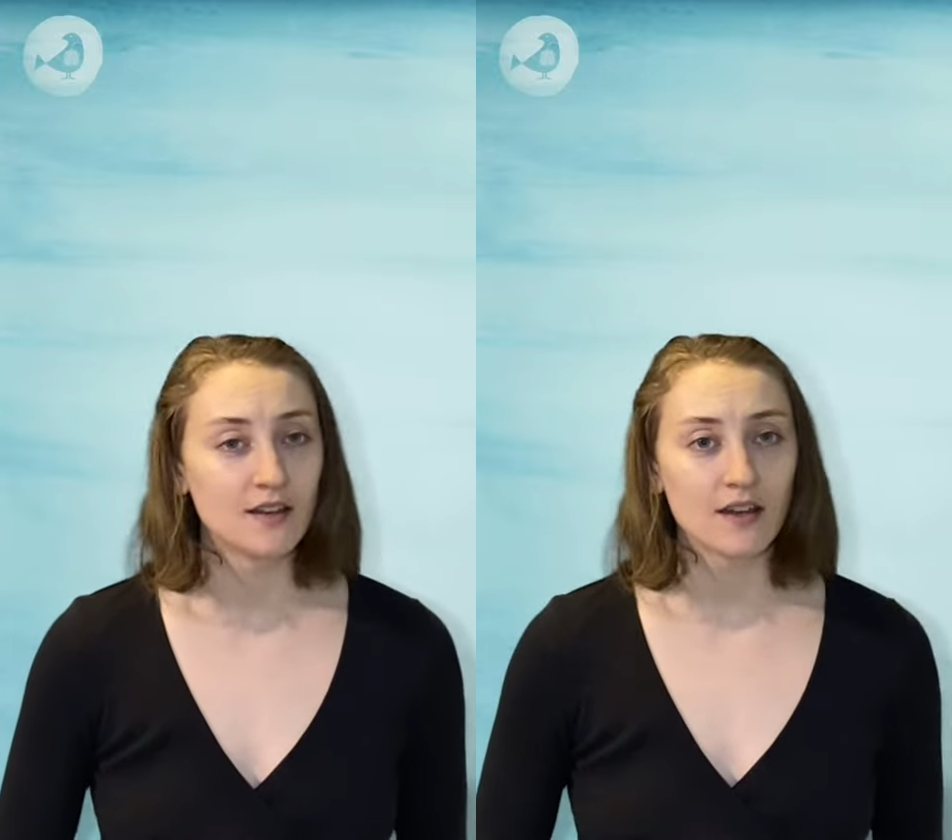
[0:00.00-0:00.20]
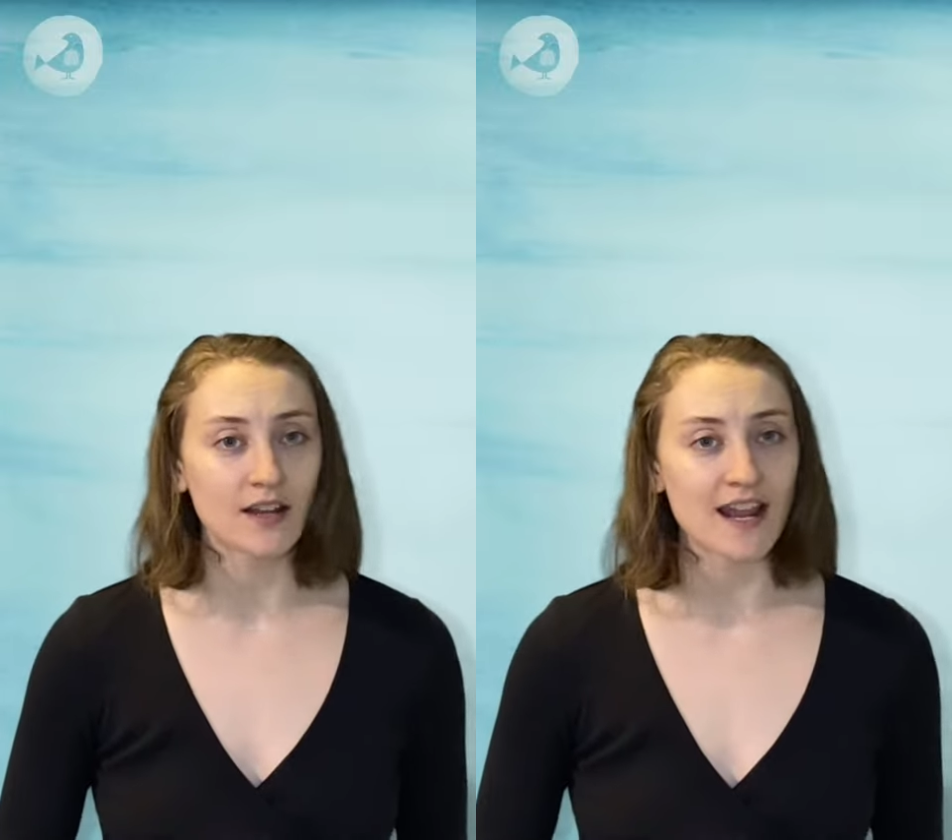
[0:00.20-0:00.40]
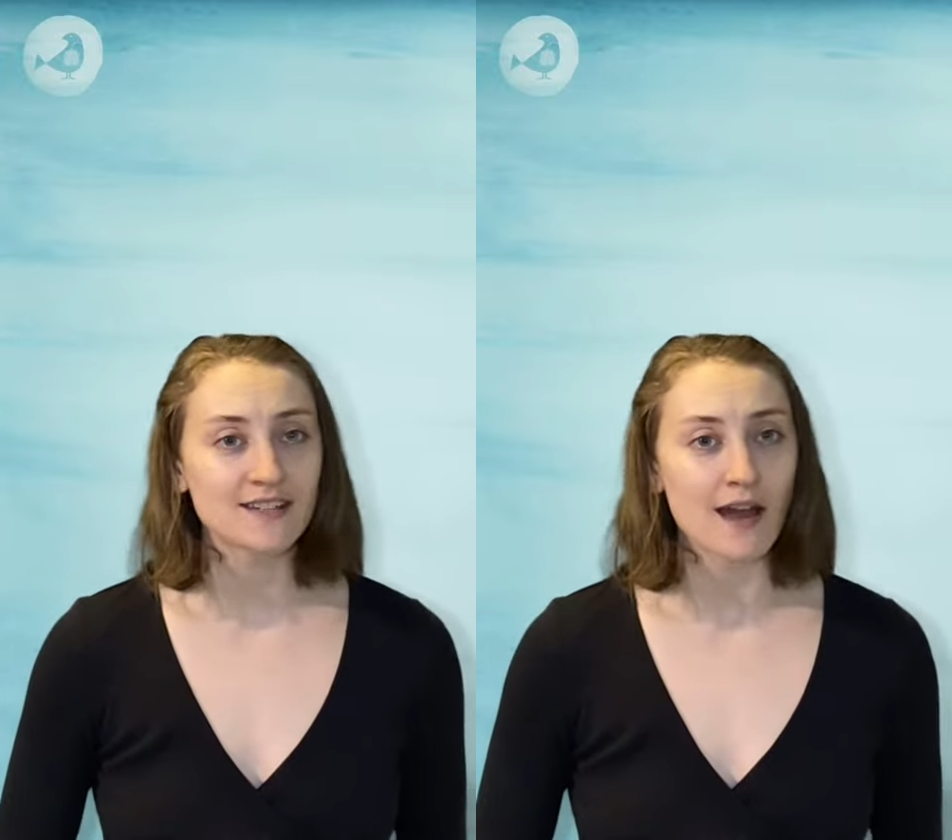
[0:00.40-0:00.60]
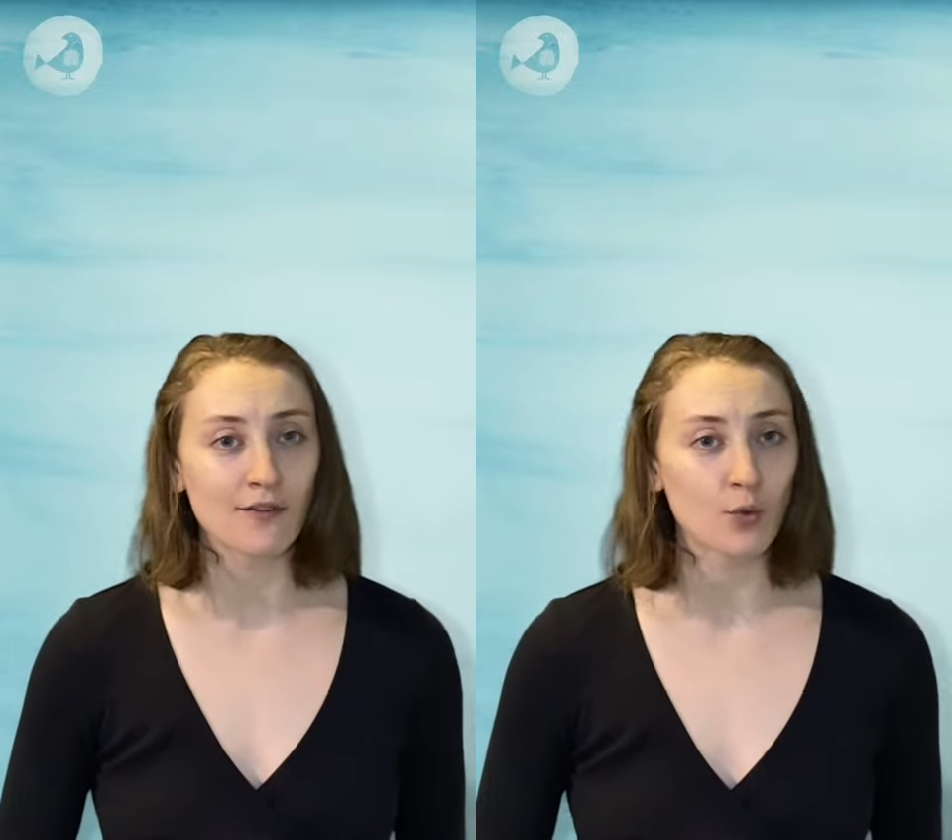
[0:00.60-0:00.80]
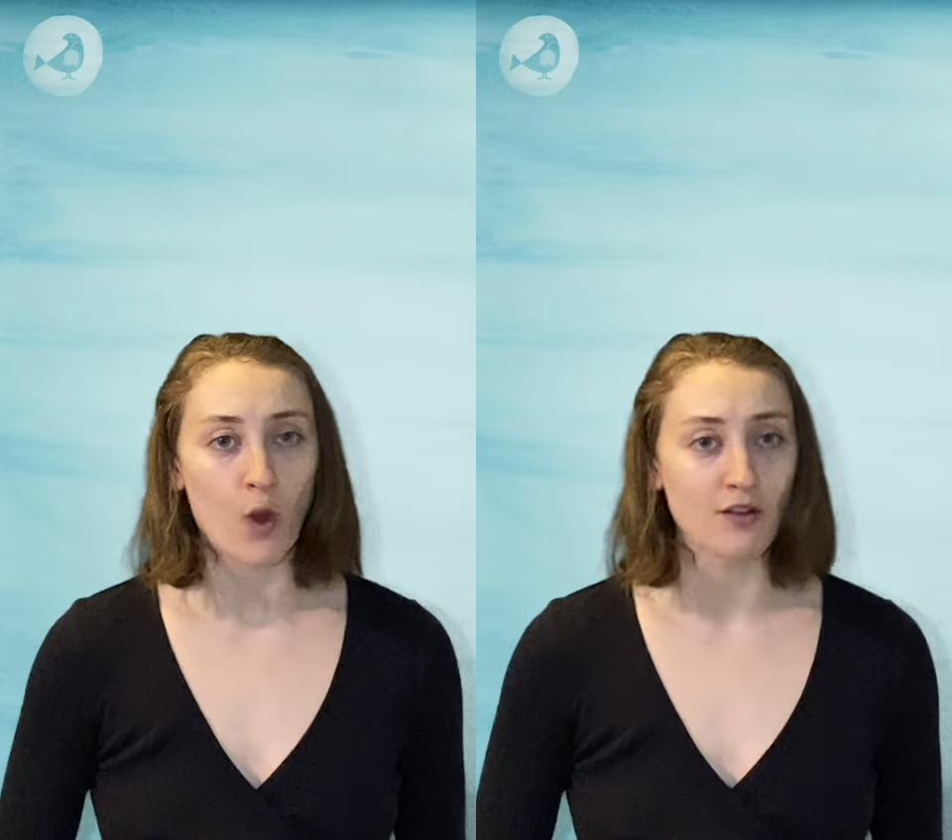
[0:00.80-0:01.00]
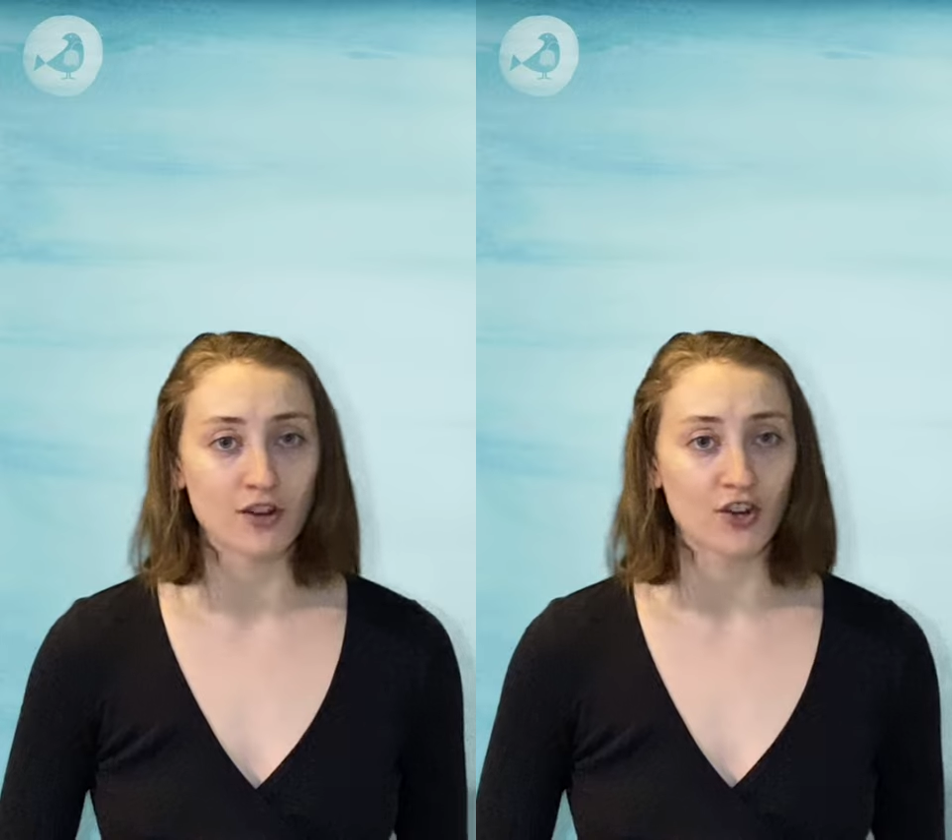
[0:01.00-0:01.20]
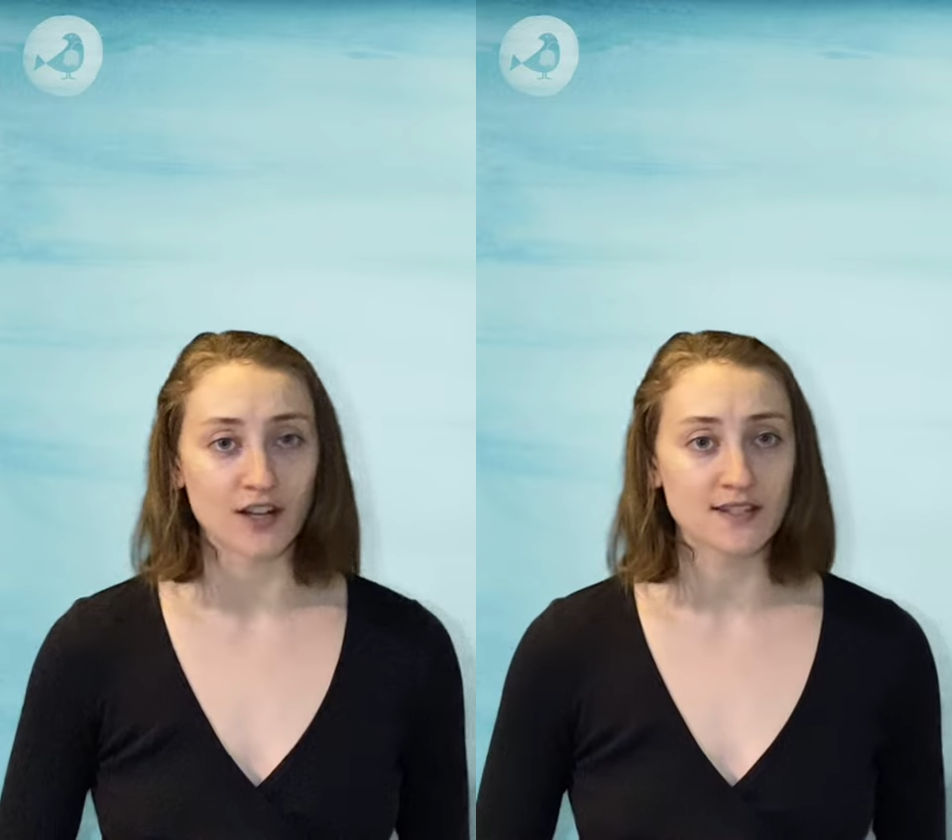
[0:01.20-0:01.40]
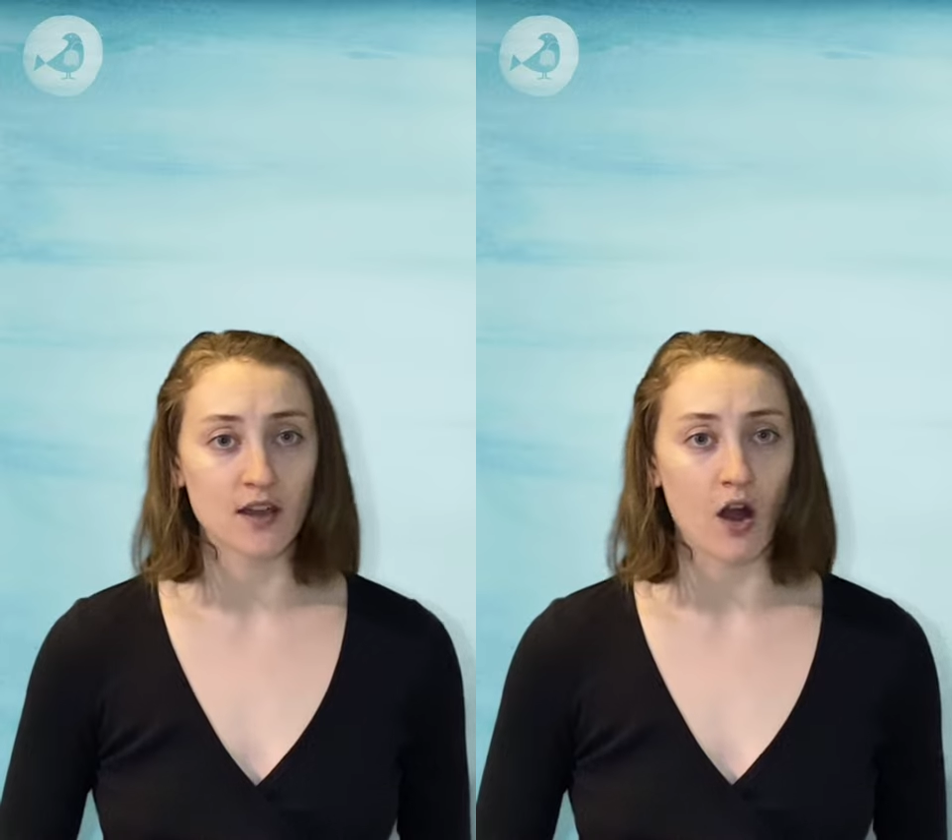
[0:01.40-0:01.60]
And I never want
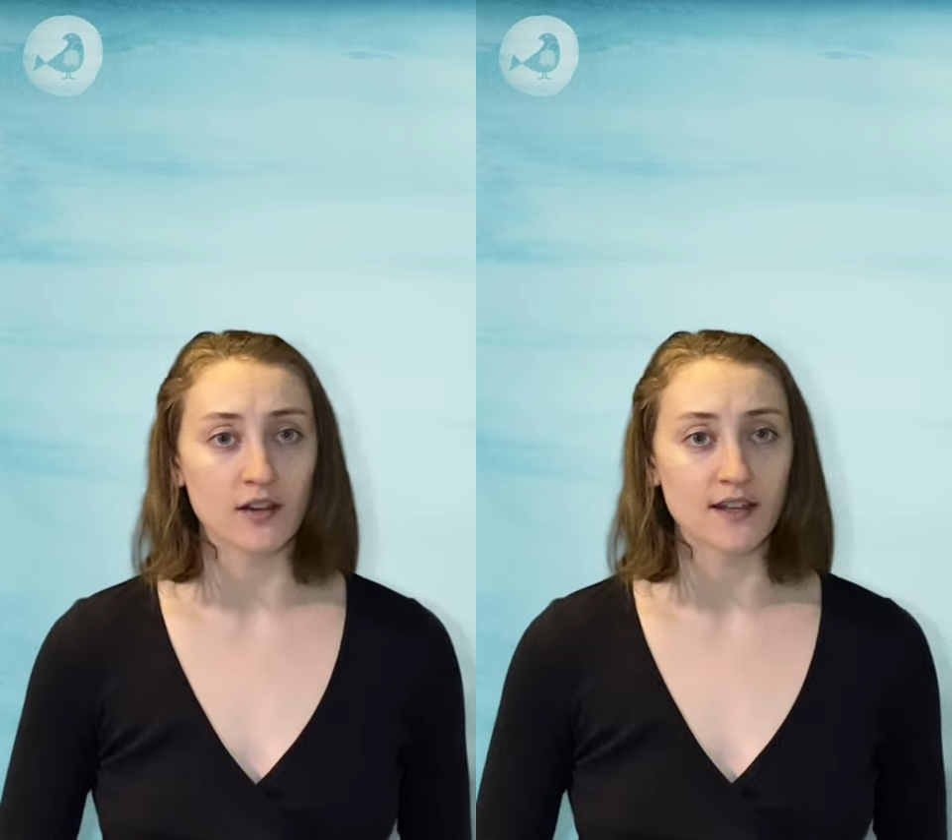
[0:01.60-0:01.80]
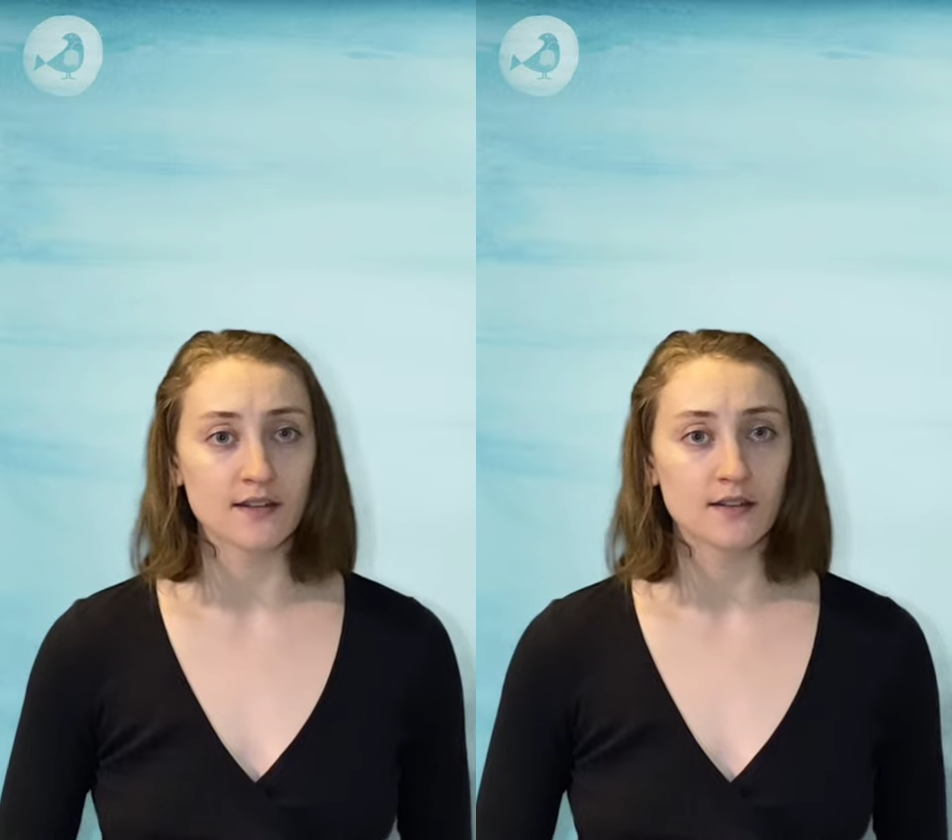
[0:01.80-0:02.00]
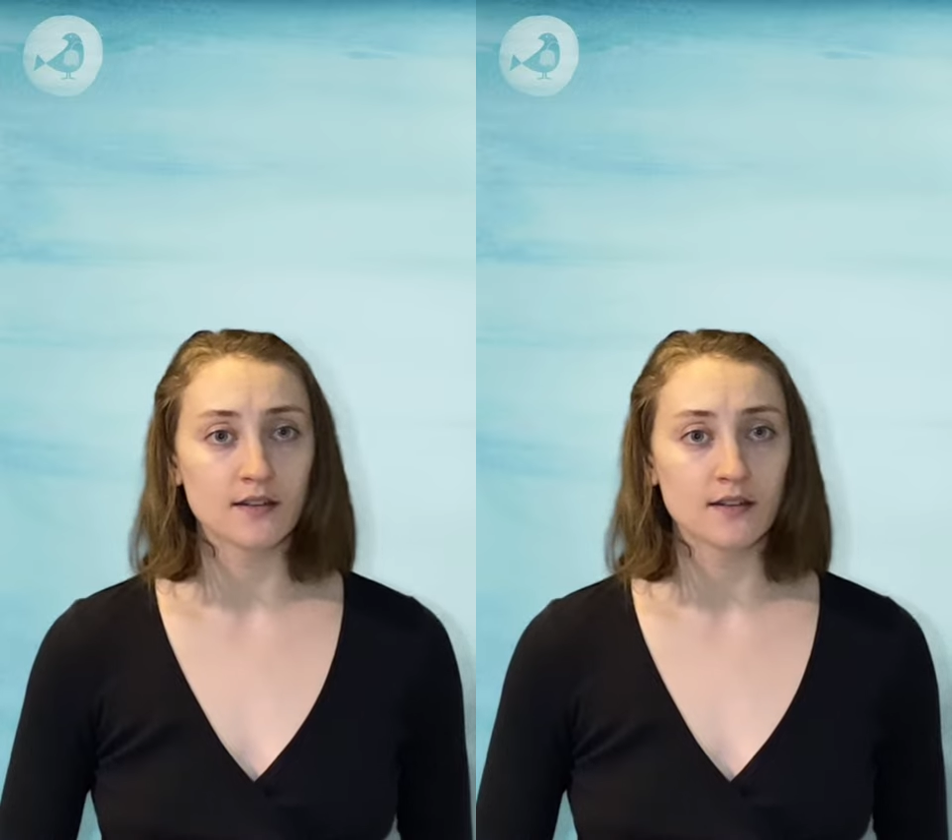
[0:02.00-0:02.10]
regrets, Colin.